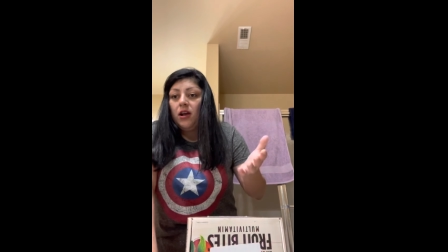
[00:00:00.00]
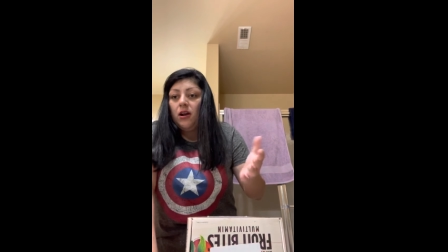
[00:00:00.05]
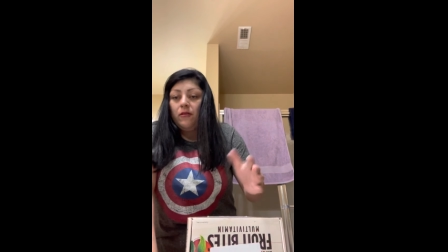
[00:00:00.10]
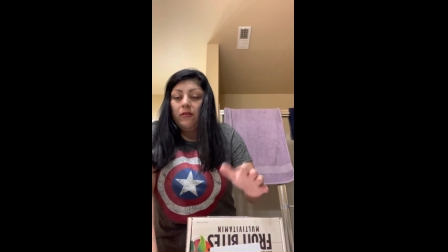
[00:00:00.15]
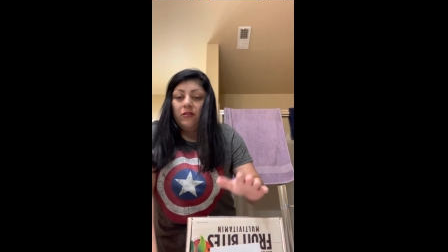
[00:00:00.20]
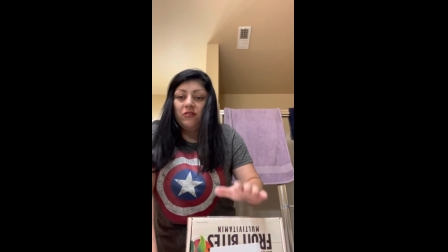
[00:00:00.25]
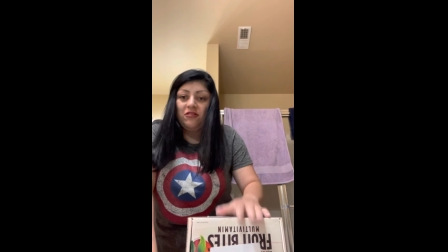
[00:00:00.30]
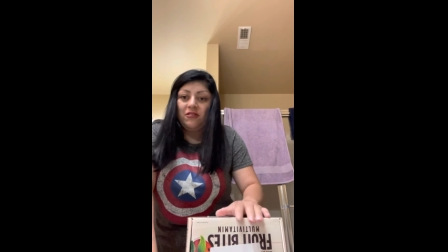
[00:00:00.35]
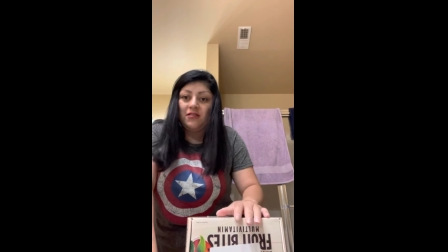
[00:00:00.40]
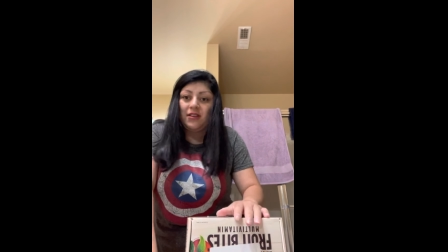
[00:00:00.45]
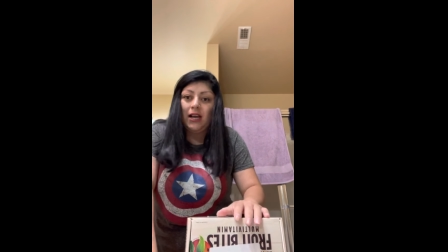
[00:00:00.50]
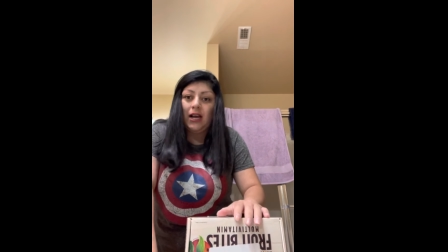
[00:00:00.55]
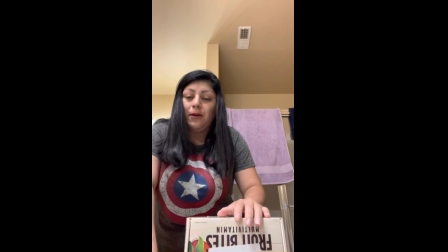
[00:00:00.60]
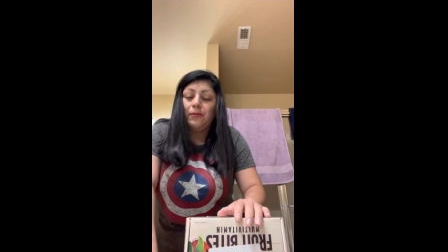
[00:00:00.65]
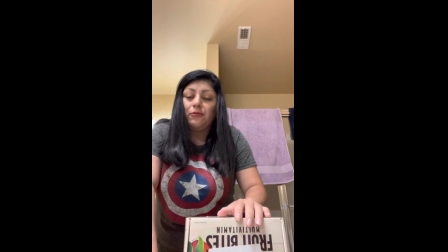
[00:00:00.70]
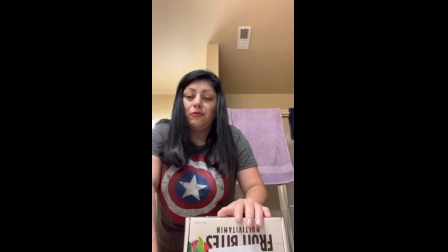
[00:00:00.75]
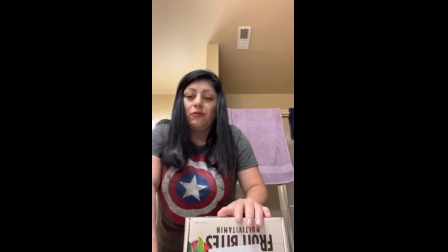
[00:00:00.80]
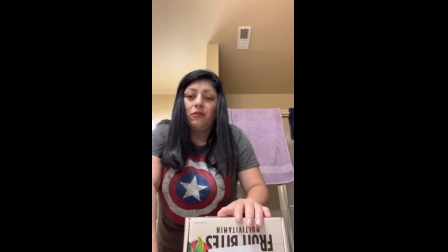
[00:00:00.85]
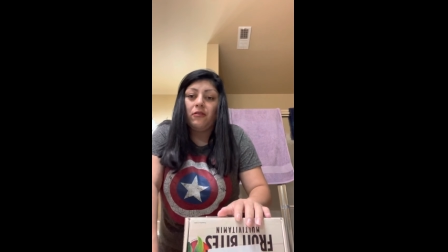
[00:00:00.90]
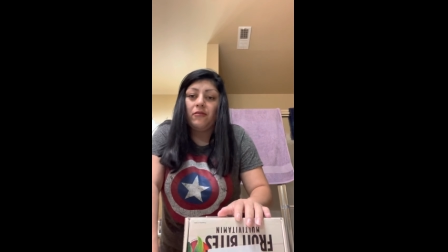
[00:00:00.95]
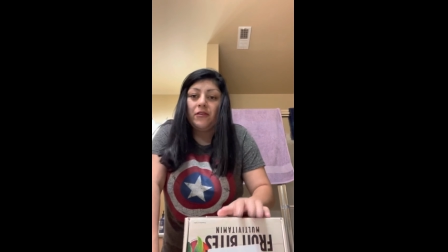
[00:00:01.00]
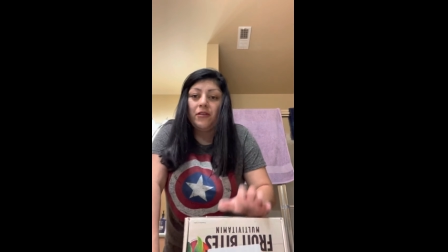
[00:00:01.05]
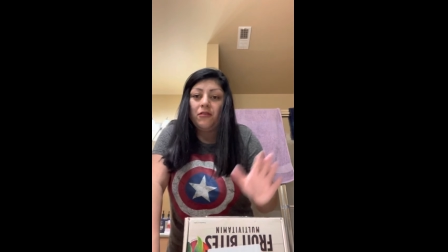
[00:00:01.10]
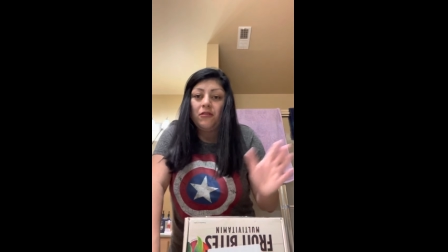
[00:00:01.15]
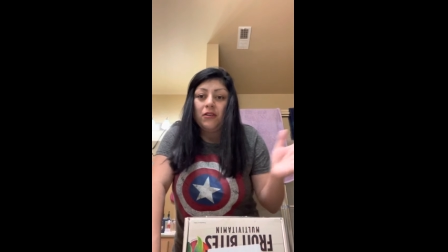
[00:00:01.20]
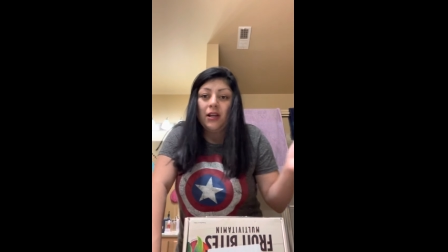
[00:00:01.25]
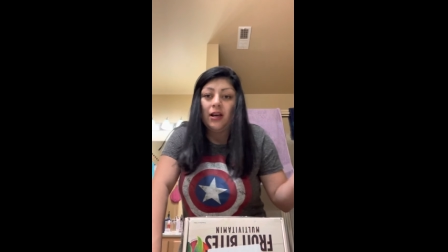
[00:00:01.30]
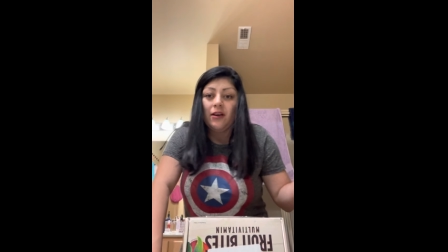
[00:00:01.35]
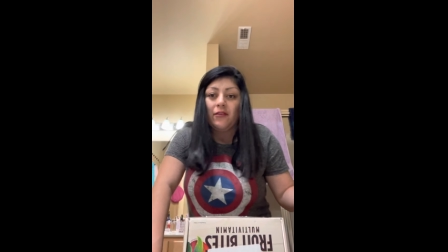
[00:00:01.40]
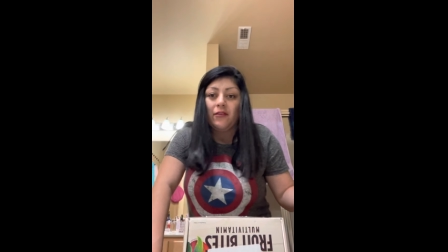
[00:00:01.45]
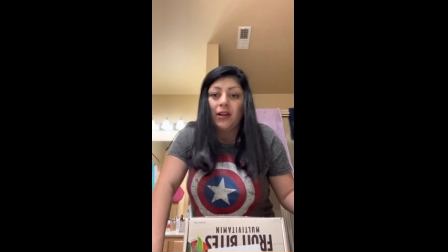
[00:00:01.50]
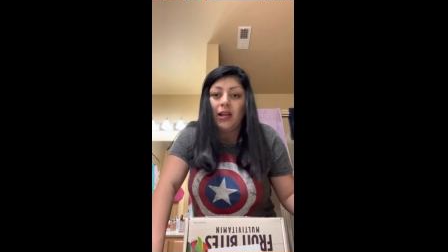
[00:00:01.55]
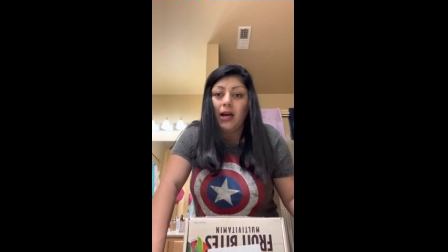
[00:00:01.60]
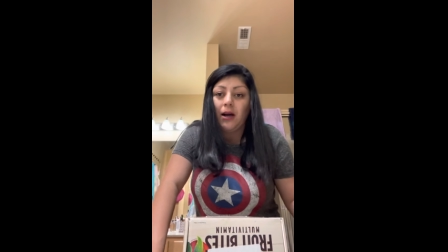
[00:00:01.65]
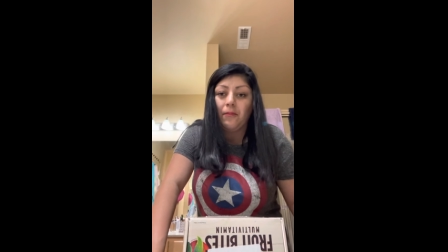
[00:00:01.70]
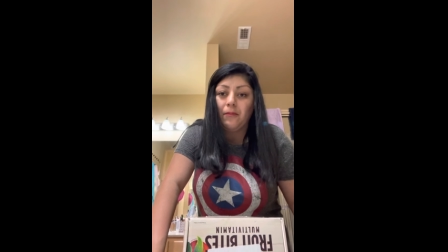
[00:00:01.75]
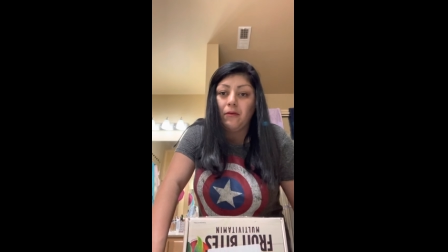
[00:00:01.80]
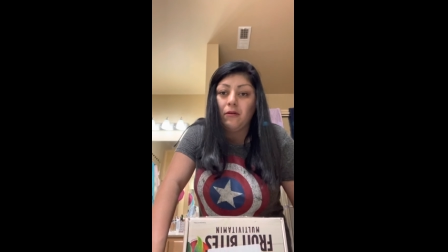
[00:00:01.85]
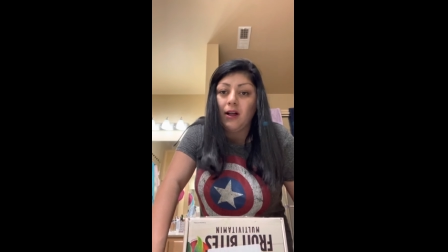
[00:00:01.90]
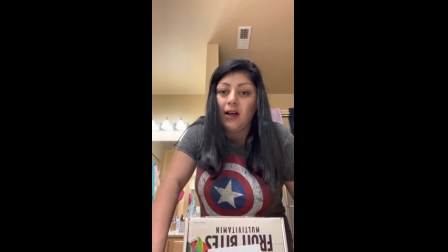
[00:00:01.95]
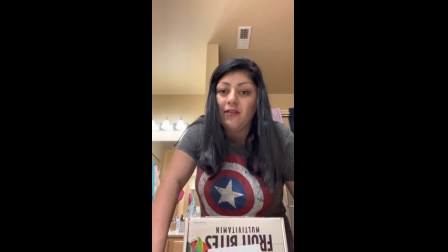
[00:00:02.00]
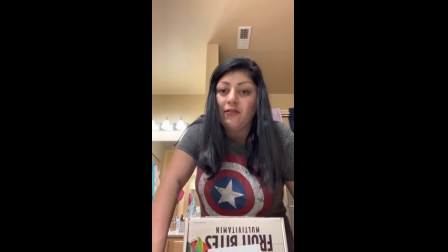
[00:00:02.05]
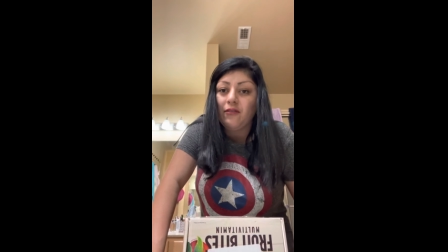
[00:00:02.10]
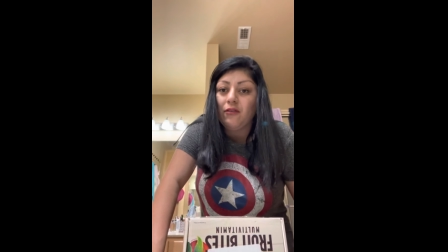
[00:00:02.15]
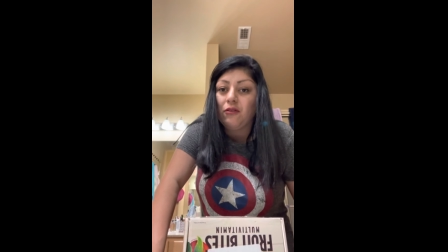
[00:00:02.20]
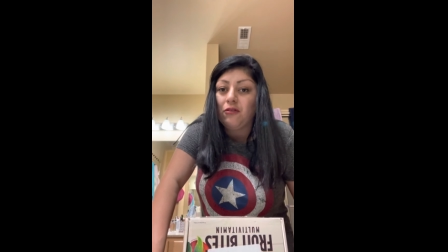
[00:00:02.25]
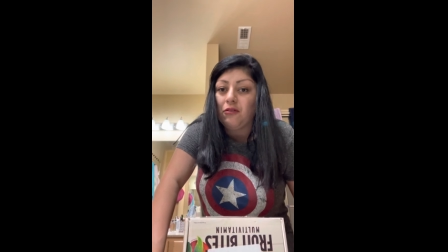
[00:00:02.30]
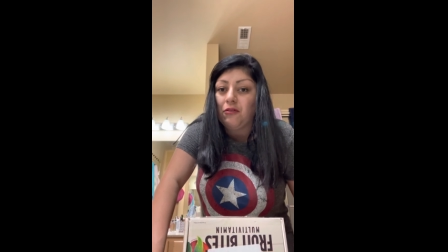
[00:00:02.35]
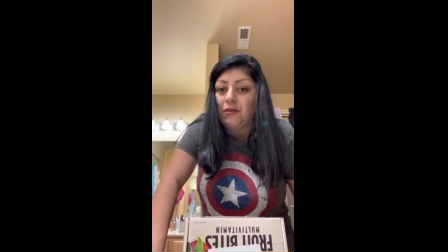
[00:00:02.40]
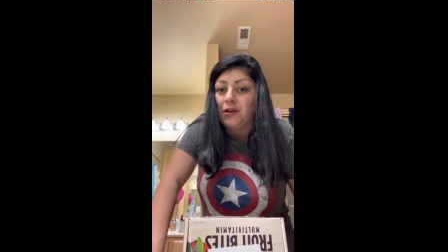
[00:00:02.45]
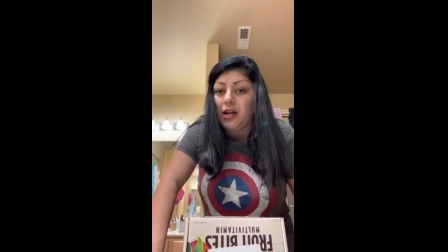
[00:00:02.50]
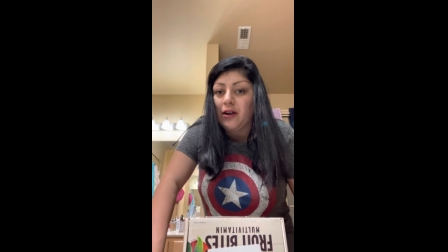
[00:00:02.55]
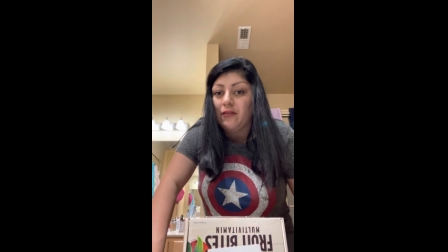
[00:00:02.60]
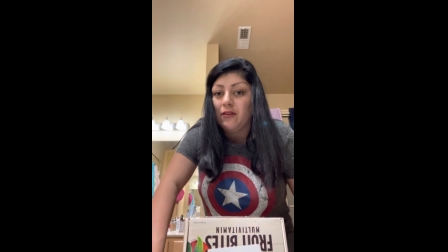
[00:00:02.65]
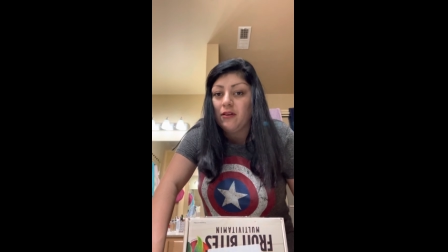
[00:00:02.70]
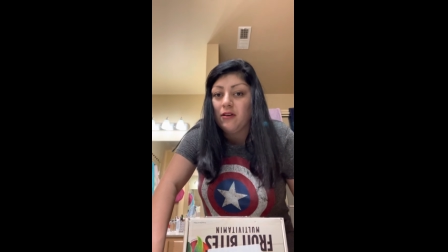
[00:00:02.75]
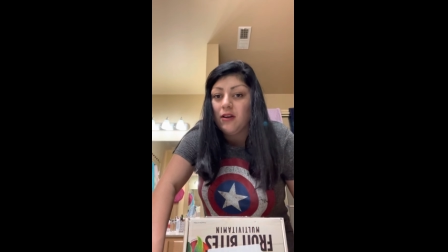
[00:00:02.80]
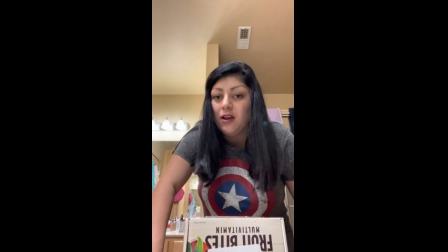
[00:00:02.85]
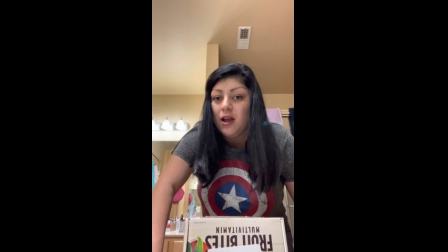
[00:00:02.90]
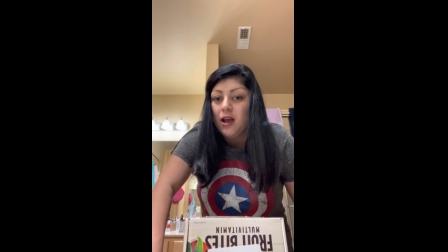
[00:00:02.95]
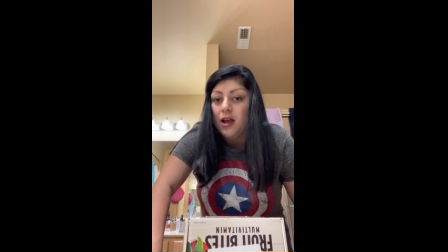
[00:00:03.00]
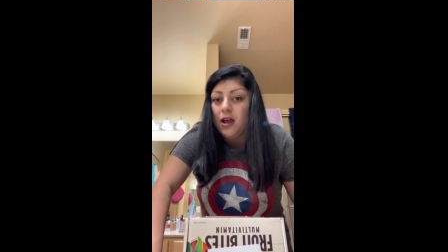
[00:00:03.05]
which is the App Store if you don't have an Apple iPhone or whatever.